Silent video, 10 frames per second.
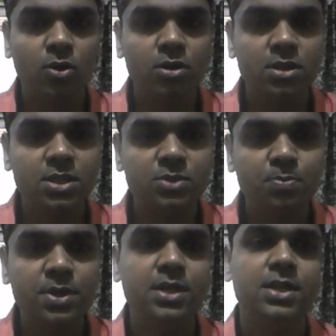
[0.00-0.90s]
or the
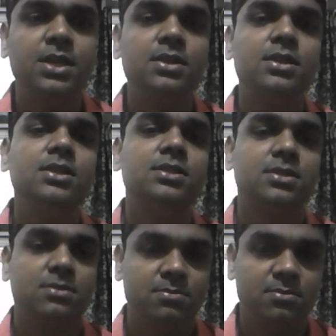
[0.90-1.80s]
spirit in these
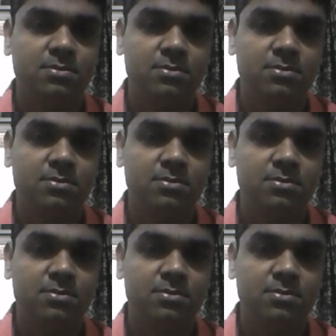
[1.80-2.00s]
symptoms.